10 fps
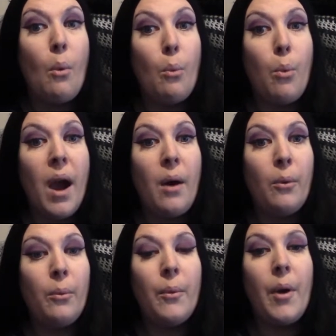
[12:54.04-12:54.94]
well,
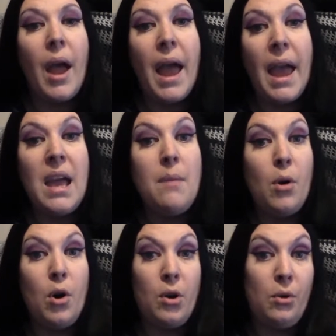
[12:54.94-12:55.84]
he
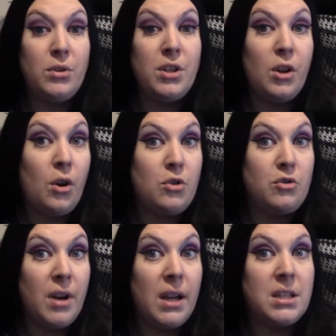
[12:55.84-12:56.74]
put a clause in the
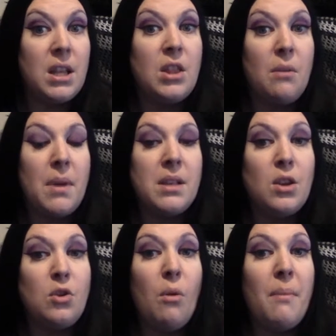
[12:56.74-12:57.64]
contract that means that
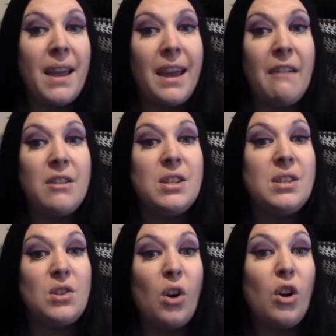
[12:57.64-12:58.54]
your main character's
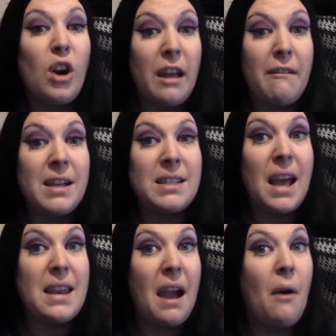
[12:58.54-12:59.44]
song lyrics
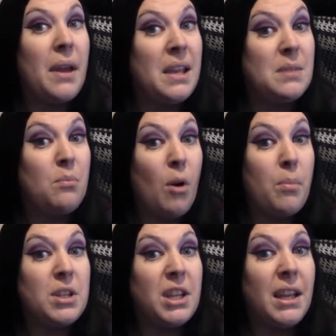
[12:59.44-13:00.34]
are now his
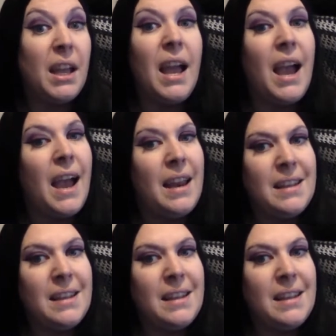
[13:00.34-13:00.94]
property and he's